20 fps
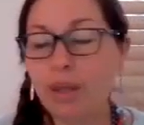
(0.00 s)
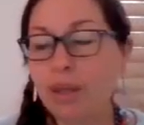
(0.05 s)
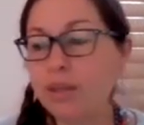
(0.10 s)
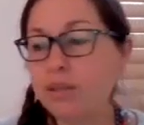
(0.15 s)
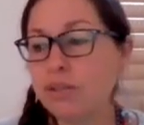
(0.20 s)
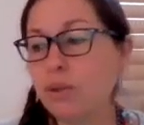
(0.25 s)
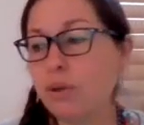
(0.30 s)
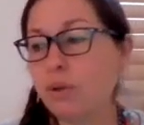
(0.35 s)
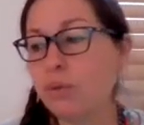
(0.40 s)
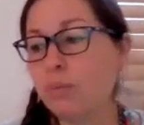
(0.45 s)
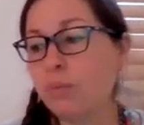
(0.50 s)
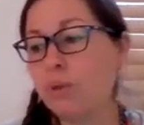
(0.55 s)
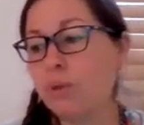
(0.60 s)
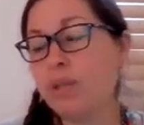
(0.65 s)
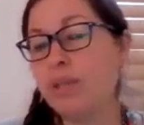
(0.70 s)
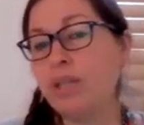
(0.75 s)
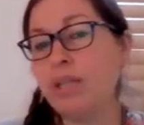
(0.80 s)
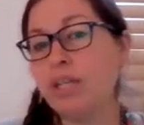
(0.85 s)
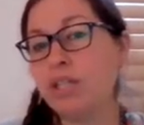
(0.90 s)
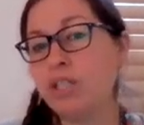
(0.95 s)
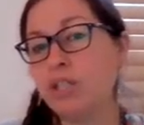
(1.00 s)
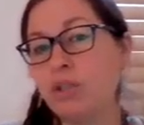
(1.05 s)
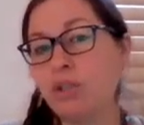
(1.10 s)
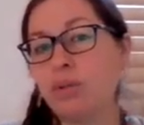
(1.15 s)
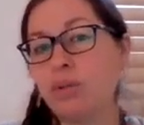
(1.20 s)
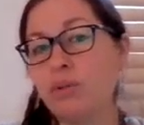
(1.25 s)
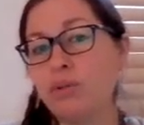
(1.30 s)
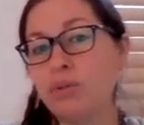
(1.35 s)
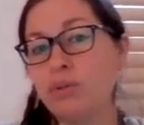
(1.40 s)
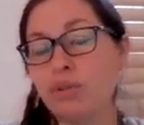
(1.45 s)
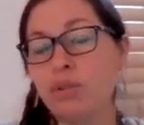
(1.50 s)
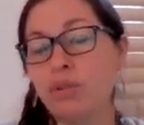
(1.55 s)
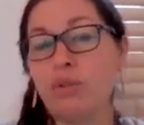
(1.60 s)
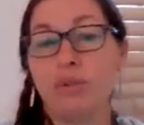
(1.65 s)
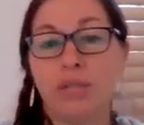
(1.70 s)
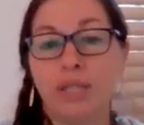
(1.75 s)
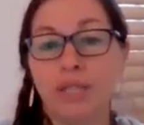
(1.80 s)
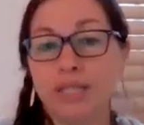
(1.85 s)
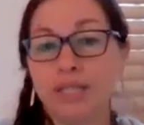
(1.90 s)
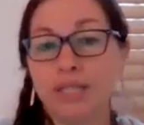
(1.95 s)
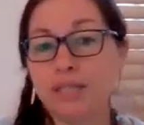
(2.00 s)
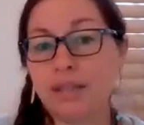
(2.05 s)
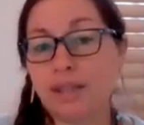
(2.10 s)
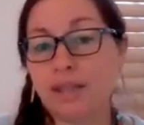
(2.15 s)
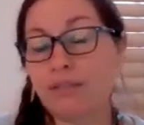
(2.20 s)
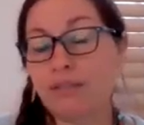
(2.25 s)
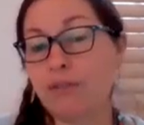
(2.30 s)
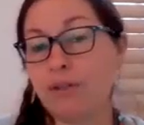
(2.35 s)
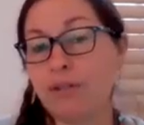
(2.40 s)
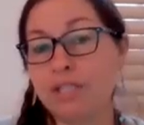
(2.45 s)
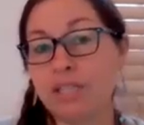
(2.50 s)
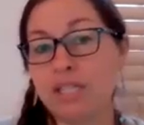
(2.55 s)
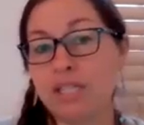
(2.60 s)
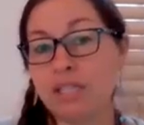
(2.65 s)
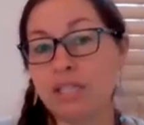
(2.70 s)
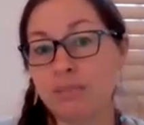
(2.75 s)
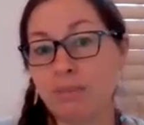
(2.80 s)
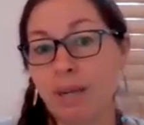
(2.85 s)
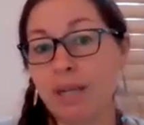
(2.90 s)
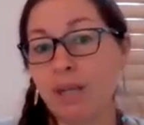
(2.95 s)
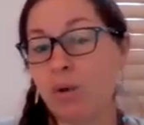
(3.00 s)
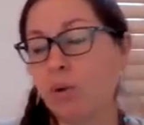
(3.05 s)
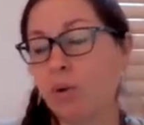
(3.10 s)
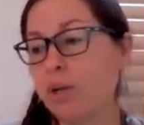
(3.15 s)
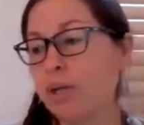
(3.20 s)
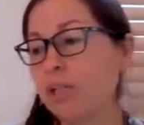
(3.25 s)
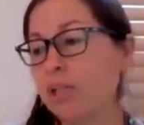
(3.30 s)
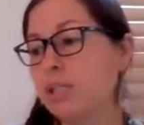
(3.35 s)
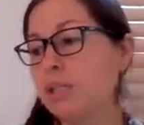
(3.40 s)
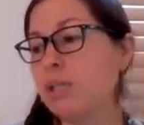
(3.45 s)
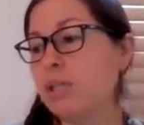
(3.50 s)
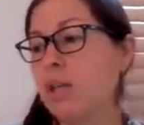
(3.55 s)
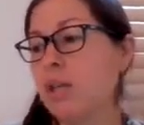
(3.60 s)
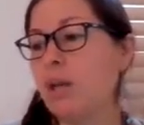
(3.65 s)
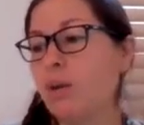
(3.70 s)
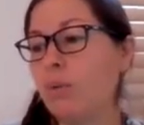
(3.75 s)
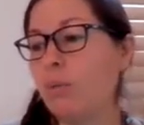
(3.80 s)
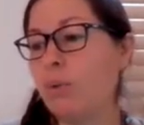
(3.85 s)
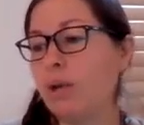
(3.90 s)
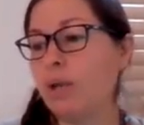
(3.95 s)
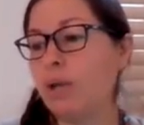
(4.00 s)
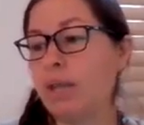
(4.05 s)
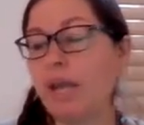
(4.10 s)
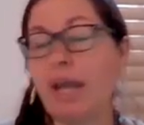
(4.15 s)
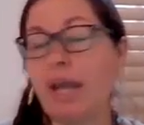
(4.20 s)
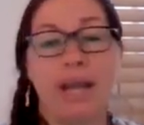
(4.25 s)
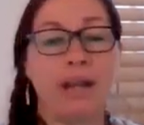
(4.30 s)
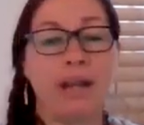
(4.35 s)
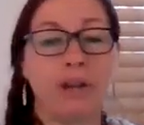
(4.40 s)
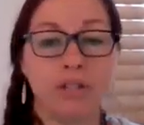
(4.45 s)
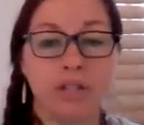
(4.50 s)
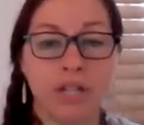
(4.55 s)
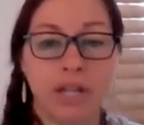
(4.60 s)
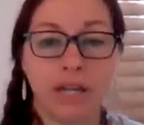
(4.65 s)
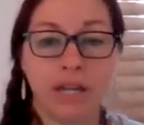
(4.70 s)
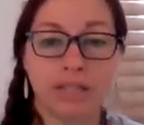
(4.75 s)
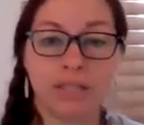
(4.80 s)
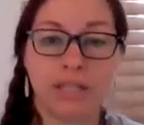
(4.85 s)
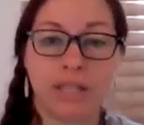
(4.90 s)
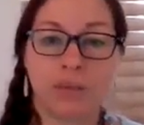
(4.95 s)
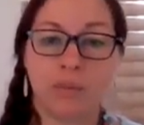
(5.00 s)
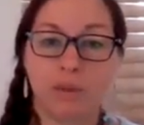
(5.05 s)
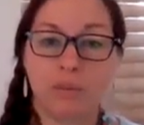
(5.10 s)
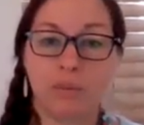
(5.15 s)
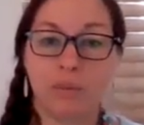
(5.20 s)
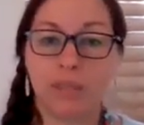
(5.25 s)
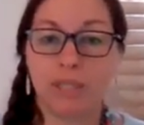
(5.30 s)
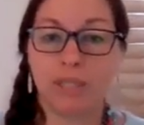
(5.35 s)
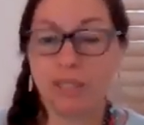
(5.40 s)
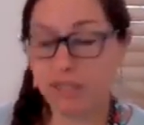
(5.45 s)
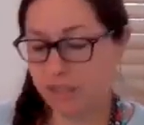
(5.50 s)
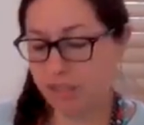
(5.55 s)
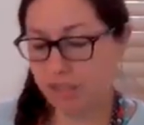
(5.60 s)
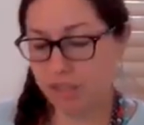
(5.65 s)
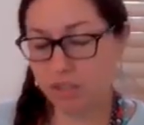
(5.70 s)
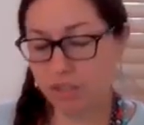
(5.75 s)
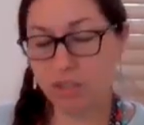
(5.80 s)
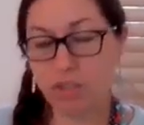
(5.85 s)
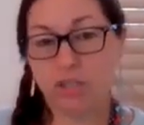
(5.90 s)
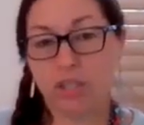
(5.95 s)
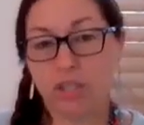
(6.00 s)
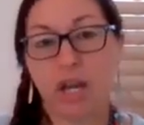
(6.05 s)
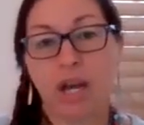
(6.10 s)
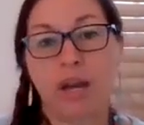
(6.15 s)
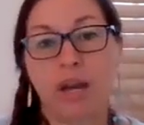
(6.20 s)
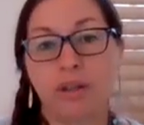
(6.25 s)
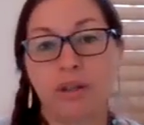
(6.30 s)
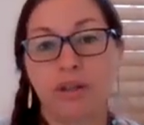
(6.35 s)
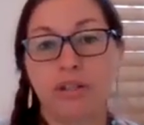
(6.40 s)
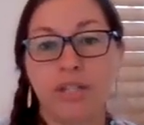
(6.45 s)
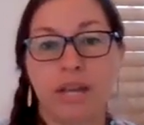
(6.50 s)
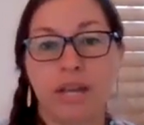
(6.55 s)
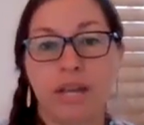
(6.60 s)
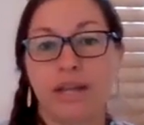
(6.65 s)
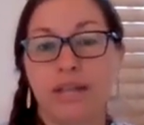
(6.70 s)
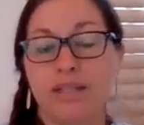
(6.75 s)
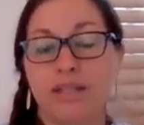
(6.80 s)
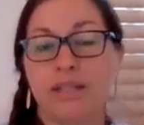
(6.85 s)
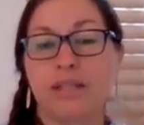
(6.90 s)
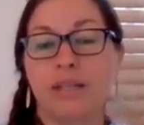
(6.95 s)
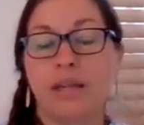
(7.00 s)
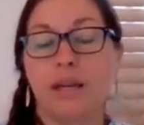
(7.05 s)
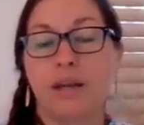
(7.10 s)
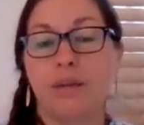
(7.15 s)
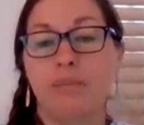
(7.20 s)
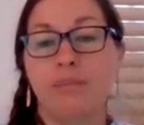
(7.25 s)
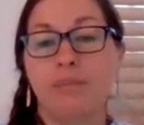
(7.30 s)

So within each of those units, like for instance, in my course, one of the anchor texts that we read in addition to other texts,